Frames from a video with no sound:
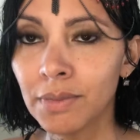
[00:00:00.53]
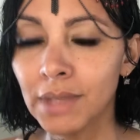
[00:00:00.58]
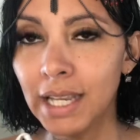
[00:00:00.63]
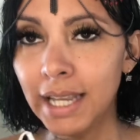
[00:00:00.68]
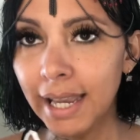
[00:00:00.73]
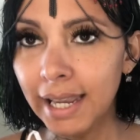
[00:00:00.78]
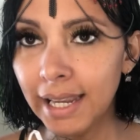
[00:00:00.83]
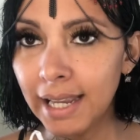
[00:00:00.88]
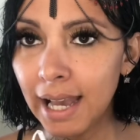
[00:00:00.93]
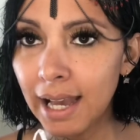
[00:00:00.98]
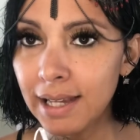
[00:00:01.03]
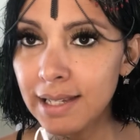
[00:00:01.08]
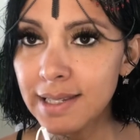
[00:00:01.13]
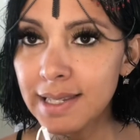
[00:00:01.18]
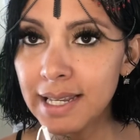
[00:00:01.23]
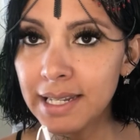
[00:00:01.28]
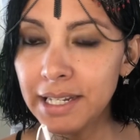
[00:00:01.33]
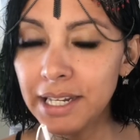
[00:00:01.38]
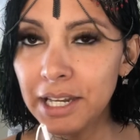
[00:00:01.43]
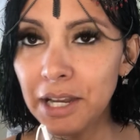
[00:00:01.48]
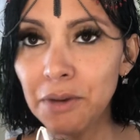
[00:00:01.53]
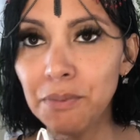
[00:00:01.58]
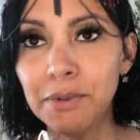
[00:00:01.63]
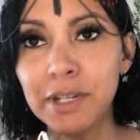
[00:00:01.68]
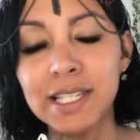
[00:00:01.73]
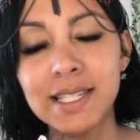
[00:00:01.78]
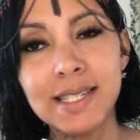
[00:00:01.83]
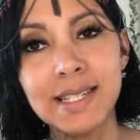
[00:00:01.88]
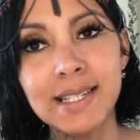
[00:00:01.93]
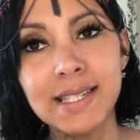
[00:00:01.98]
Hey guys, Indigo
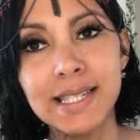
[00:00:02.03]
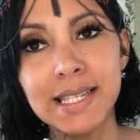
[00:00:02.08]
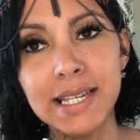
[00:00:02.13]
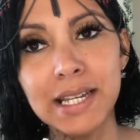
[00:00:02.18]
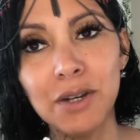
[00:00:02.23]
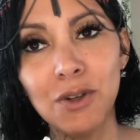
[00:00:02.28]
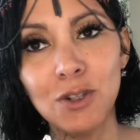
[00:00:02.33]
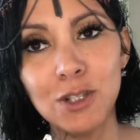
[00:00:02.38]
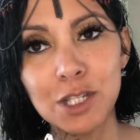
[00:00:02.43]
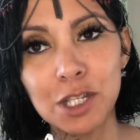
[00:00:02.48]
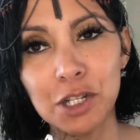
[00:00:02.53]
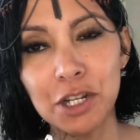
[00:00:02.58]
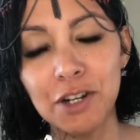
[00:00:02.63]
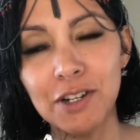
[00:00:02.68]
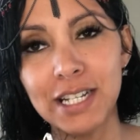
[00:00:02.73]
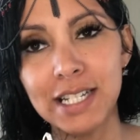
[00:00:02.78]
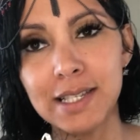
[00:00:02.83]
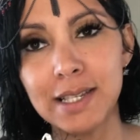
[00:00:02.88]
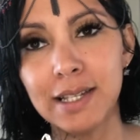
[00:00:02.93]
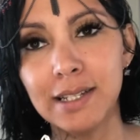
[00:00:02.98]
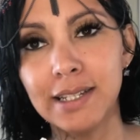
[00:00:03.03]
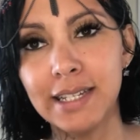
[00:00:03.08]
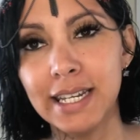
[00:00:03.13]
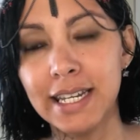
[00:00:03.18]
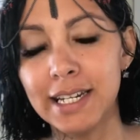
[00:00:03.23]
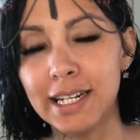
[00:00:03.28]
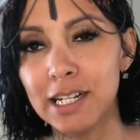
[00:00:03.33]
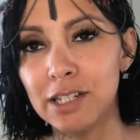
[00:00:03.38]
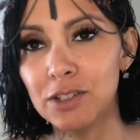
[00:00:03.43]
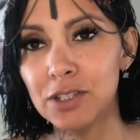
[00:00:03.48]
Priestess here, also known as
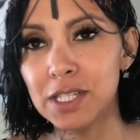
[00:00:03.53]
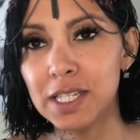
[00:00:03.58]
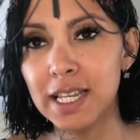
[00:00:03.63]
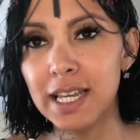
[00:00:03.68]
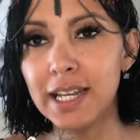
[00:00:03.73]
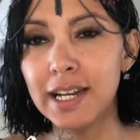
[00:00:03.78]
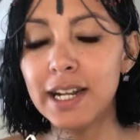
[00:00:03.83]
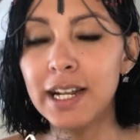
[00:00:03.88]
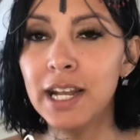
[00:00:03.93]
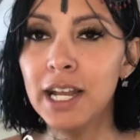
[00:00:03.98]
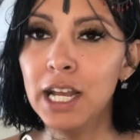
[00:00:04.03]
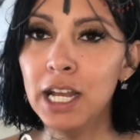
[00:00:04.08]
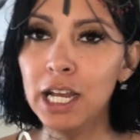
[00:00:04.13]
Santera Lucera.